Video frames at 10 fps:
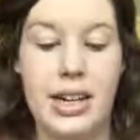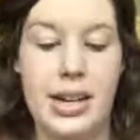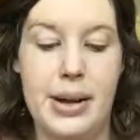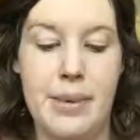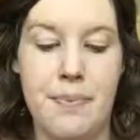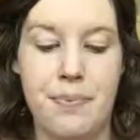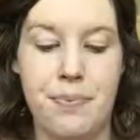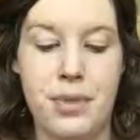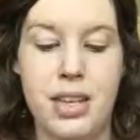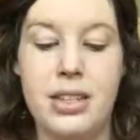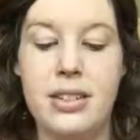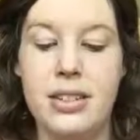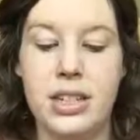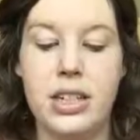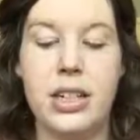um,
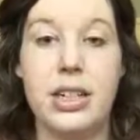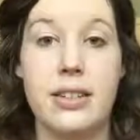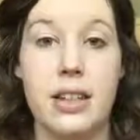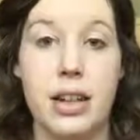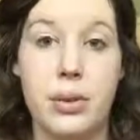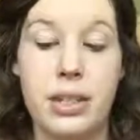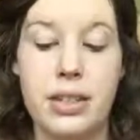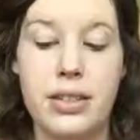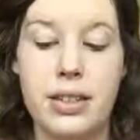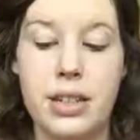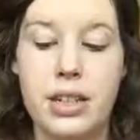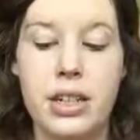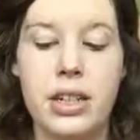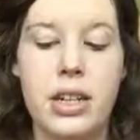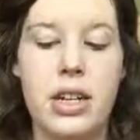concealer is a liquid
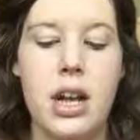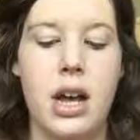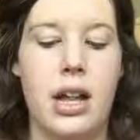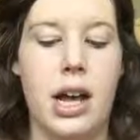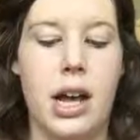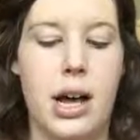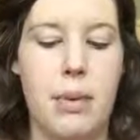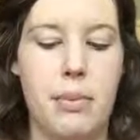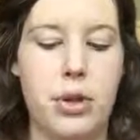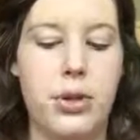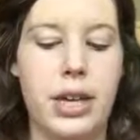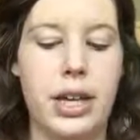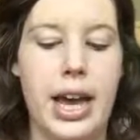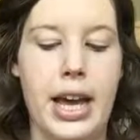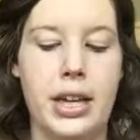concealer. Um, you
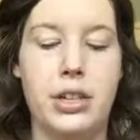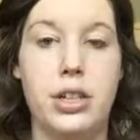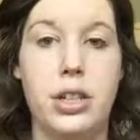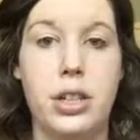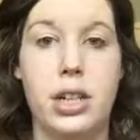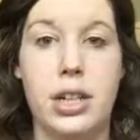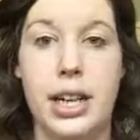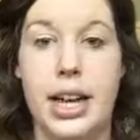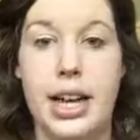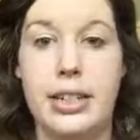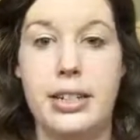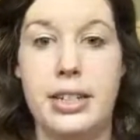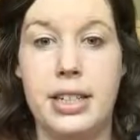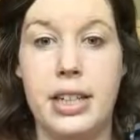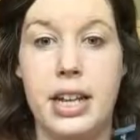can get
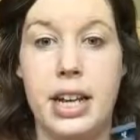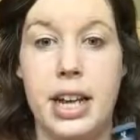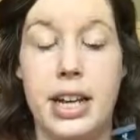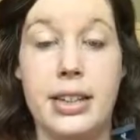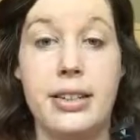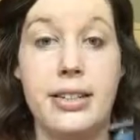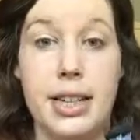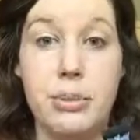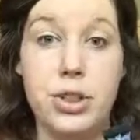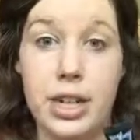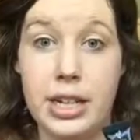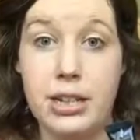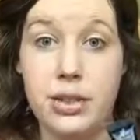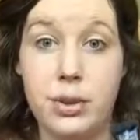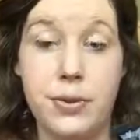it in the same shade
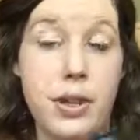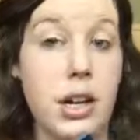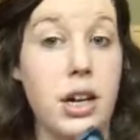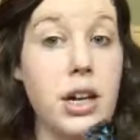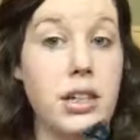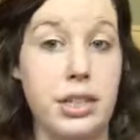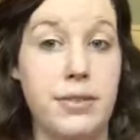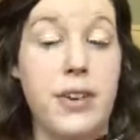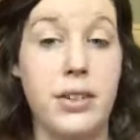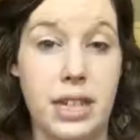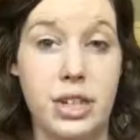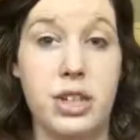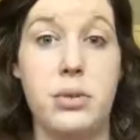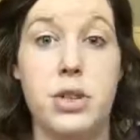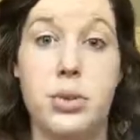as your
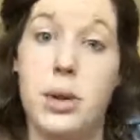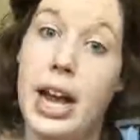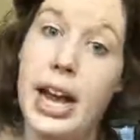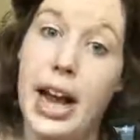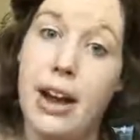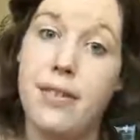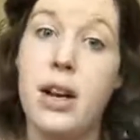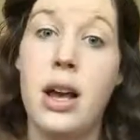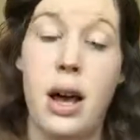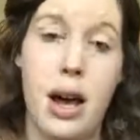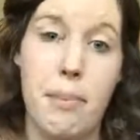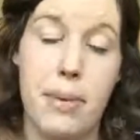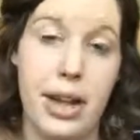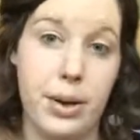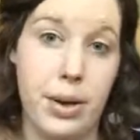foundation, which is what I have.
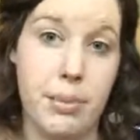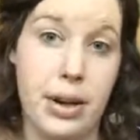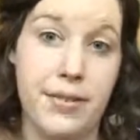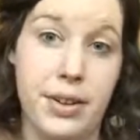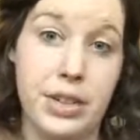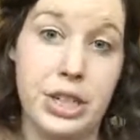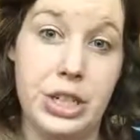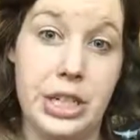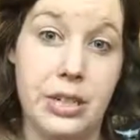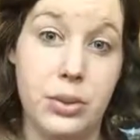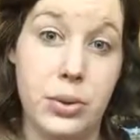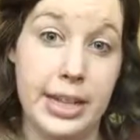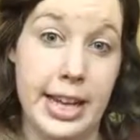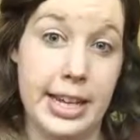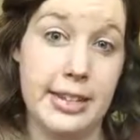Um, by the way, my foundation is
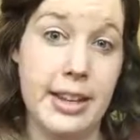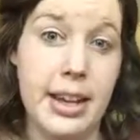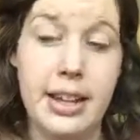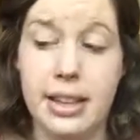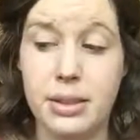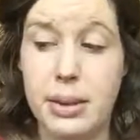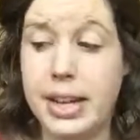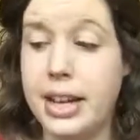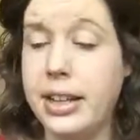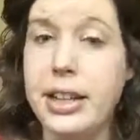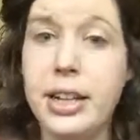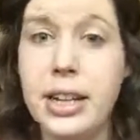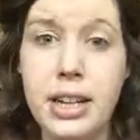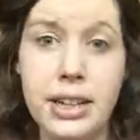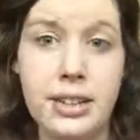Organza. That's my color
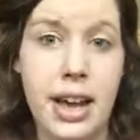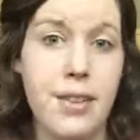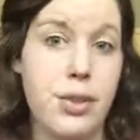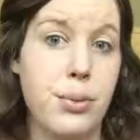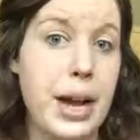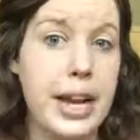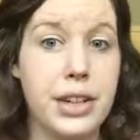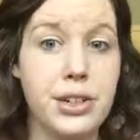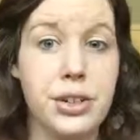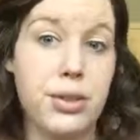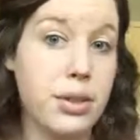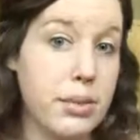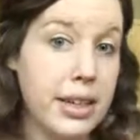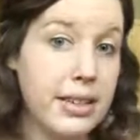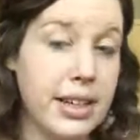because I have the red undertones
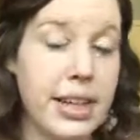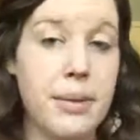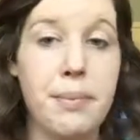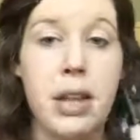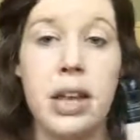in my skin.